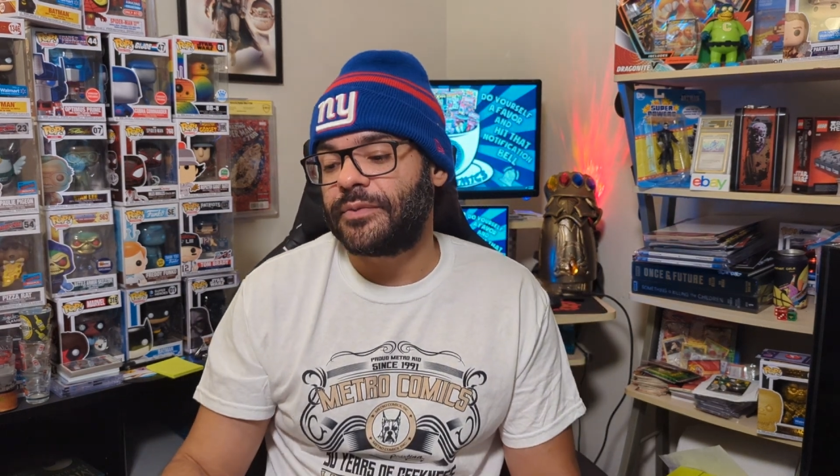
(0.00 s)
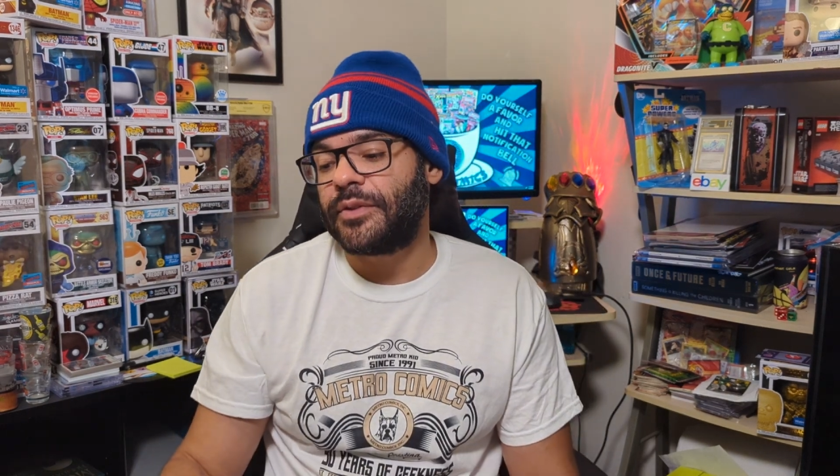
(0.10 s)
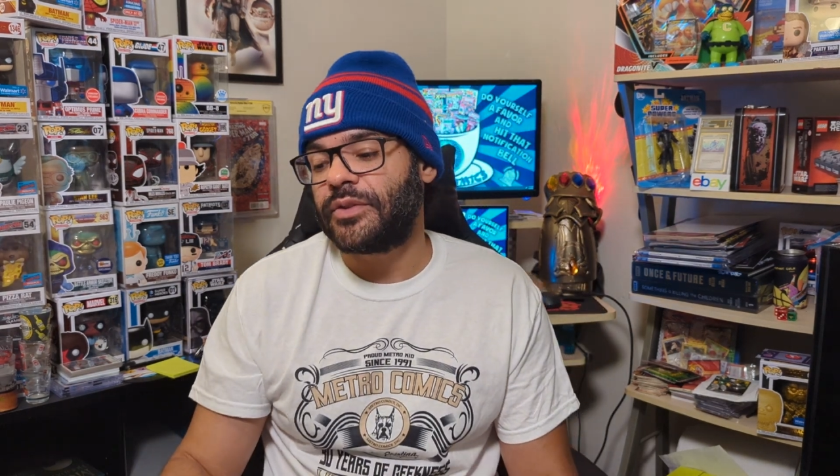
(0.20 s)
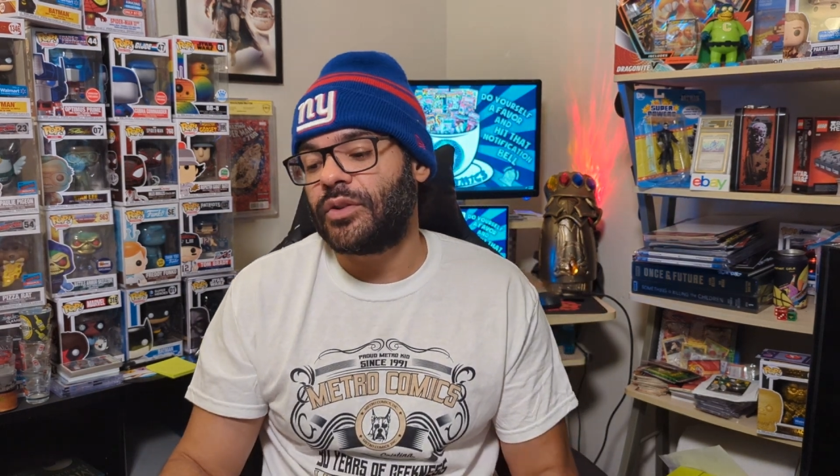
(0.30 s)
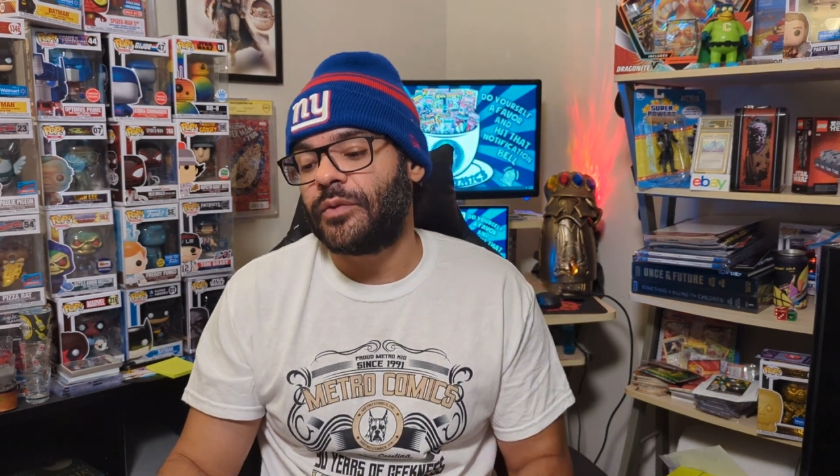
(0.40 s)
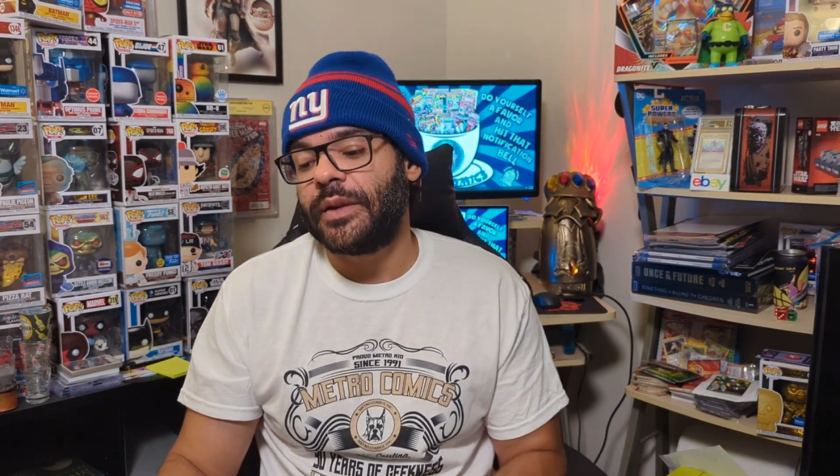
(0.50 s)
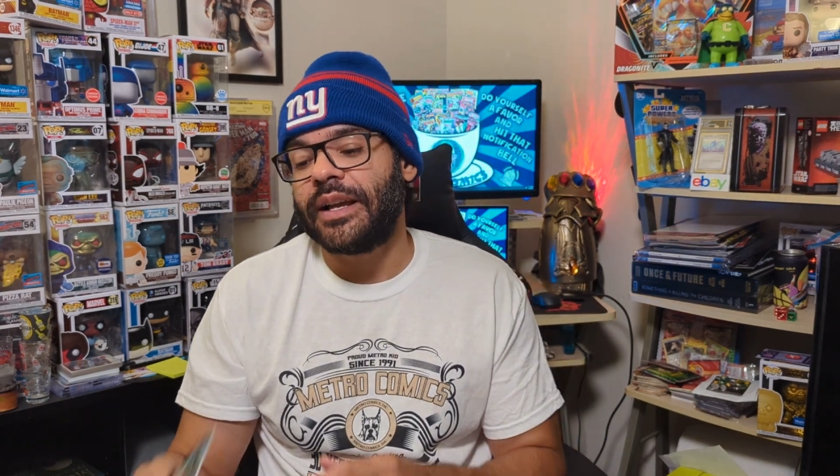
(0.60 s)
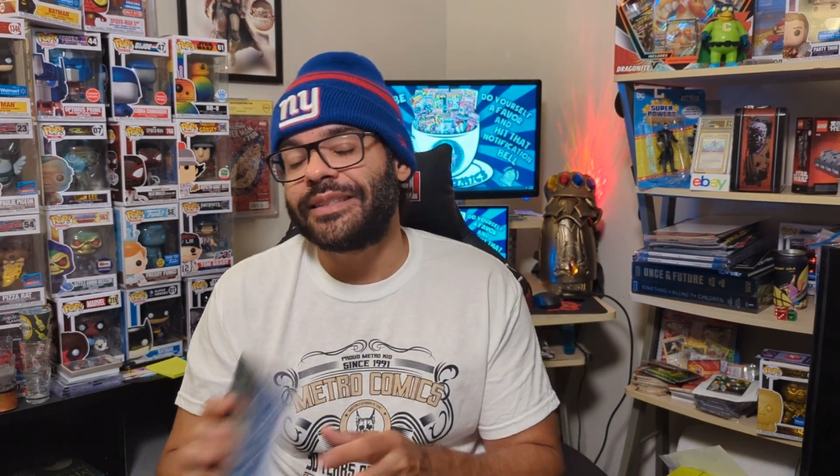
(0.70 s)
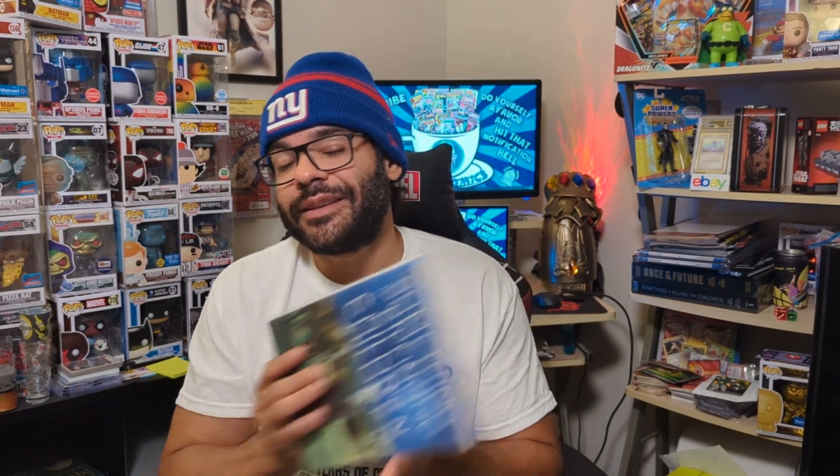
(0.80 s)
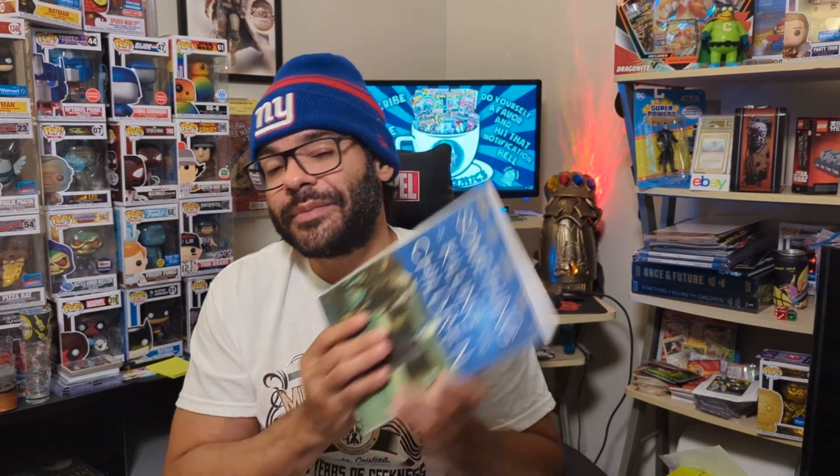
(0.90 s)
First off, we
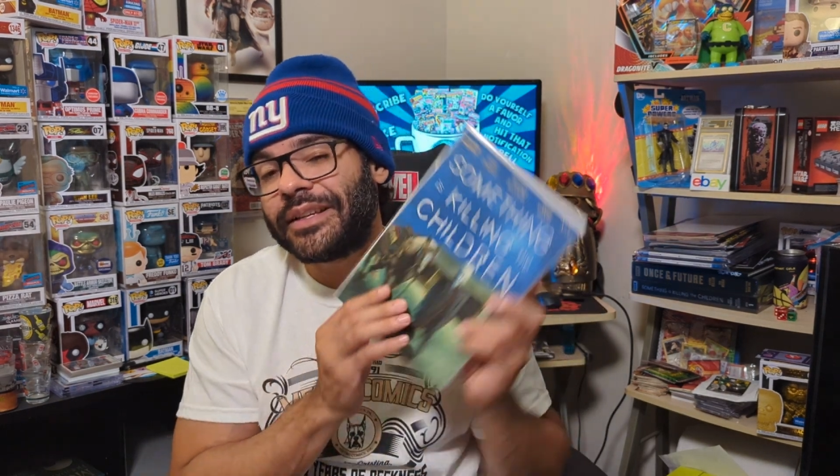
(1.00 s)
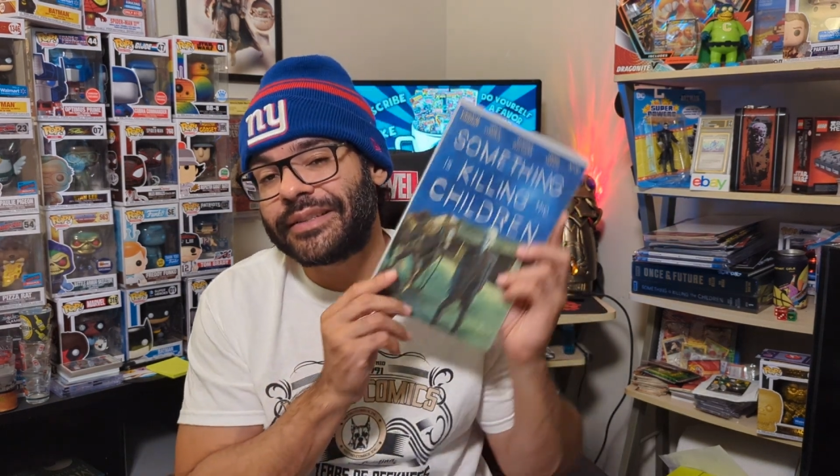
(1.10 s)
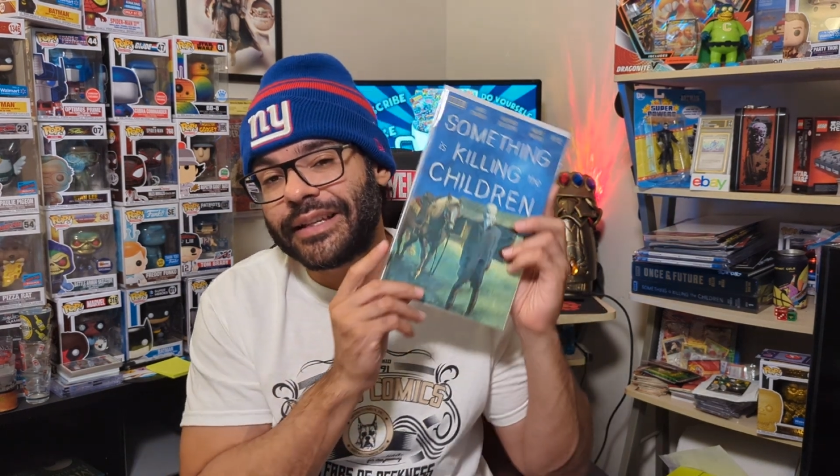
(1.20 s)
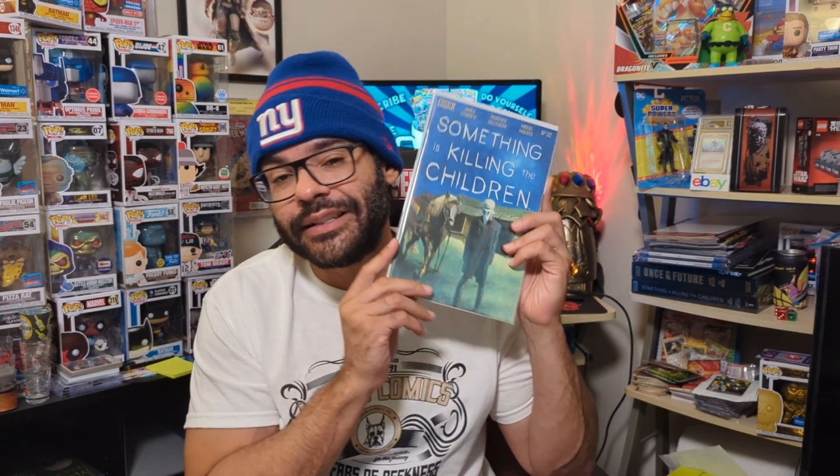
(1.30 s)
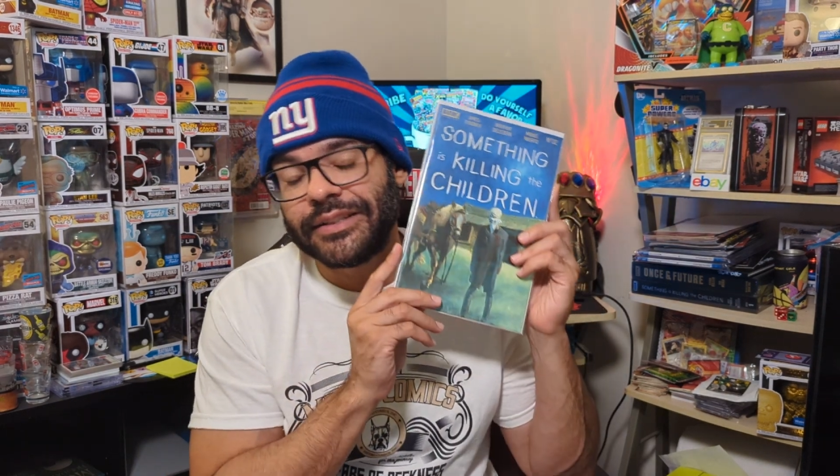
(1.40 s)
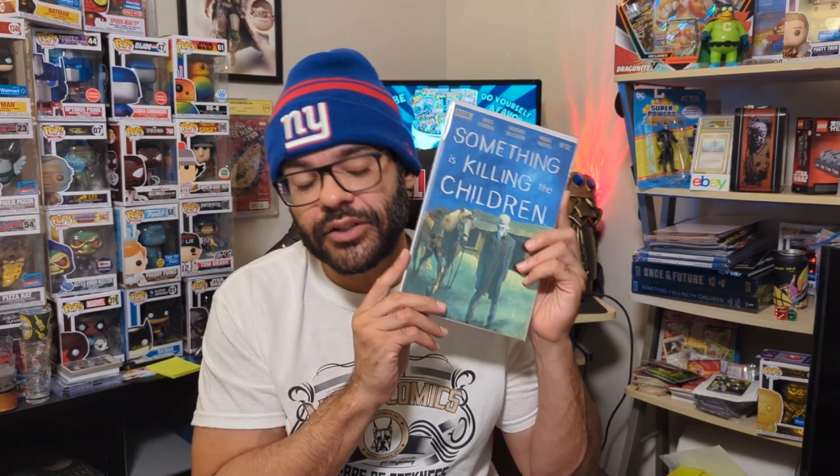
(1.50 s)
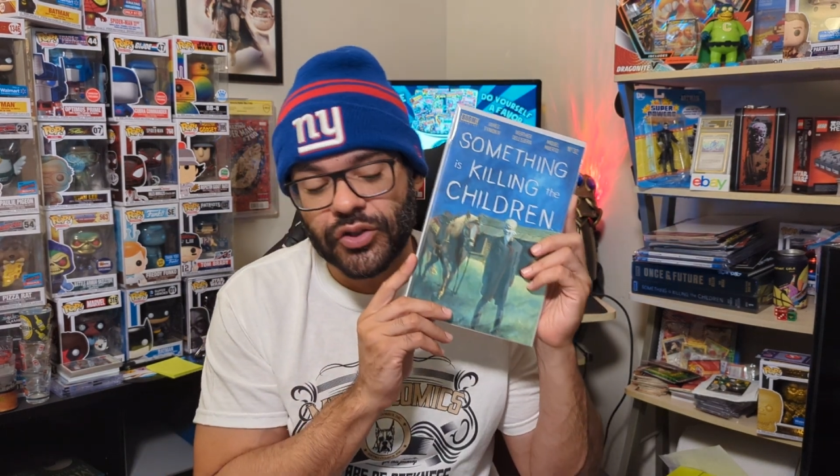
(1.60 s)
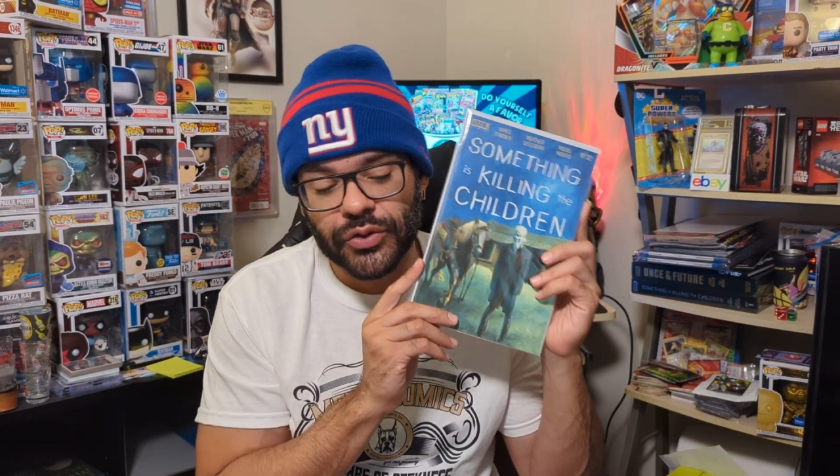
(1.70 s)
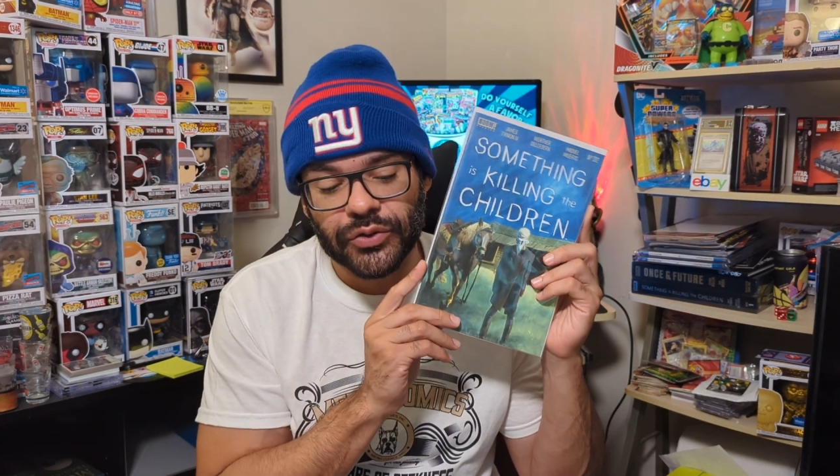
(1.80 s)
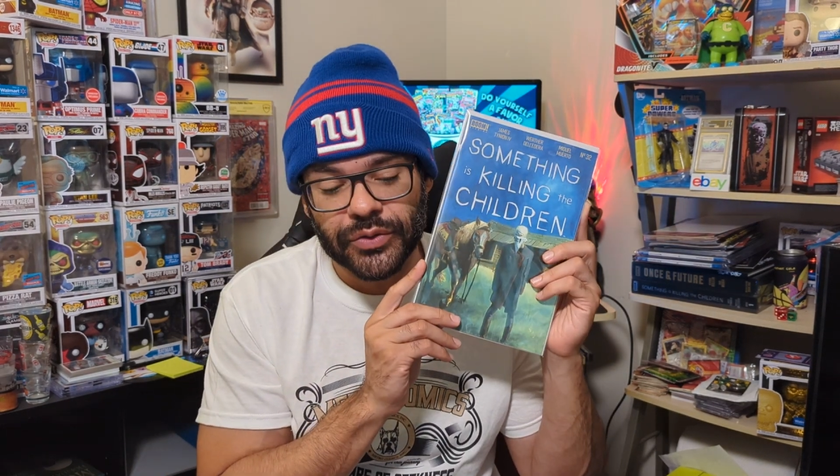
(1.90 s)
got Something is Killing the
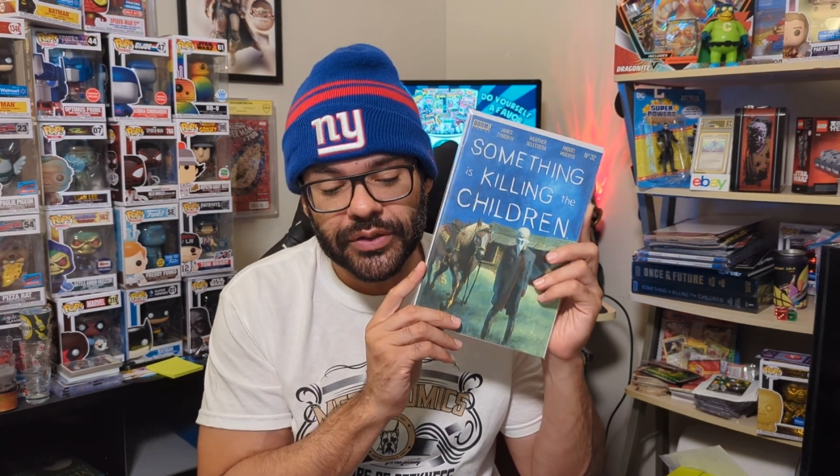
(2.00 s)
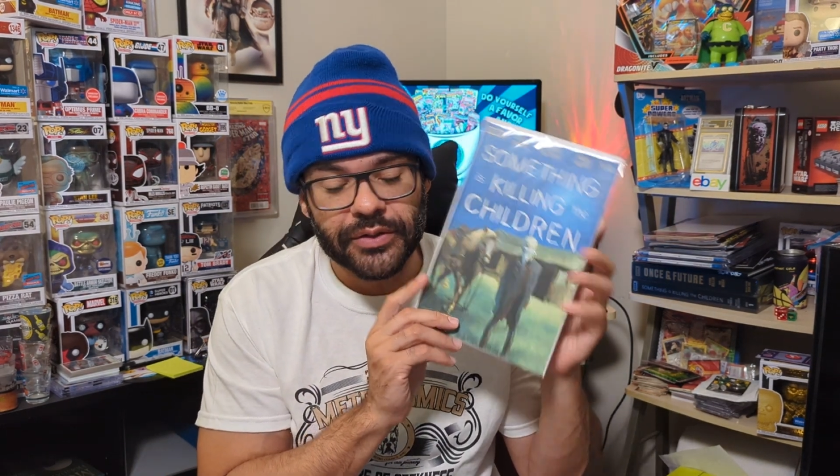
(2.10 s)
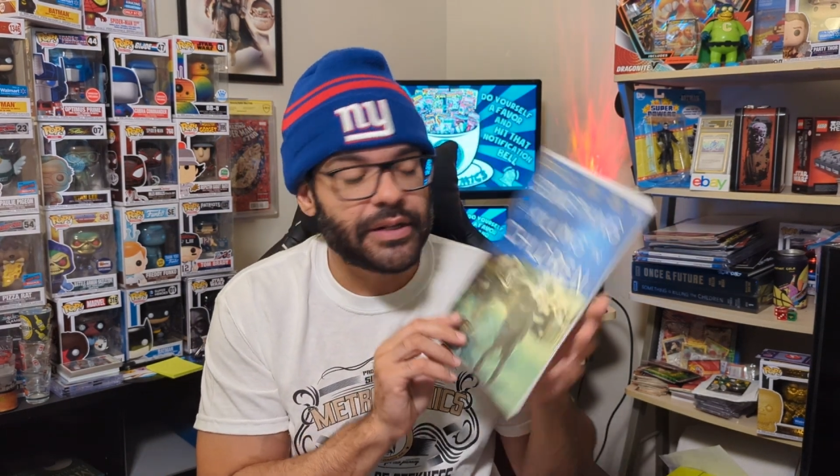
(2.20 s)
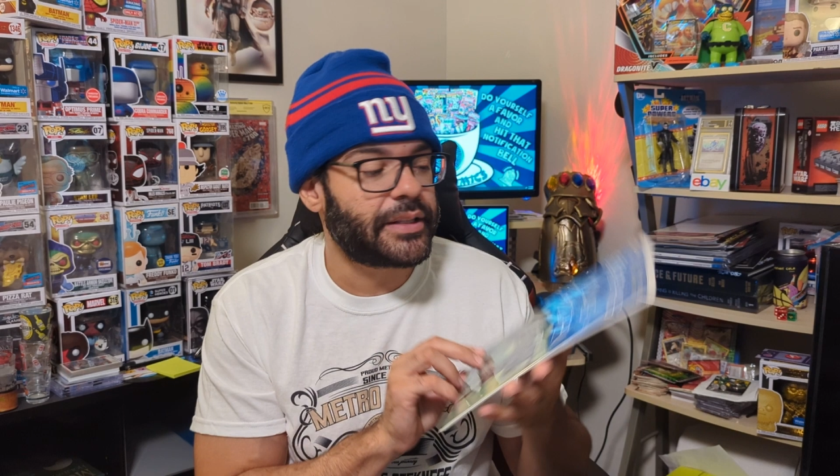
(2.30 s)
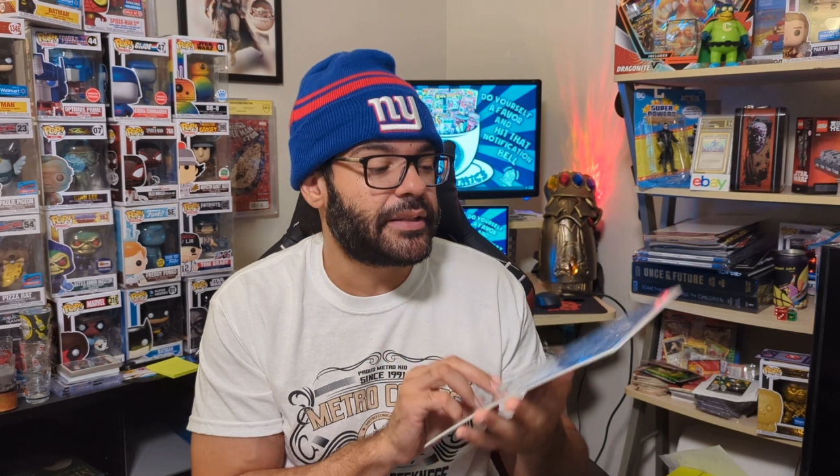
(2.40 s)
Children, all right?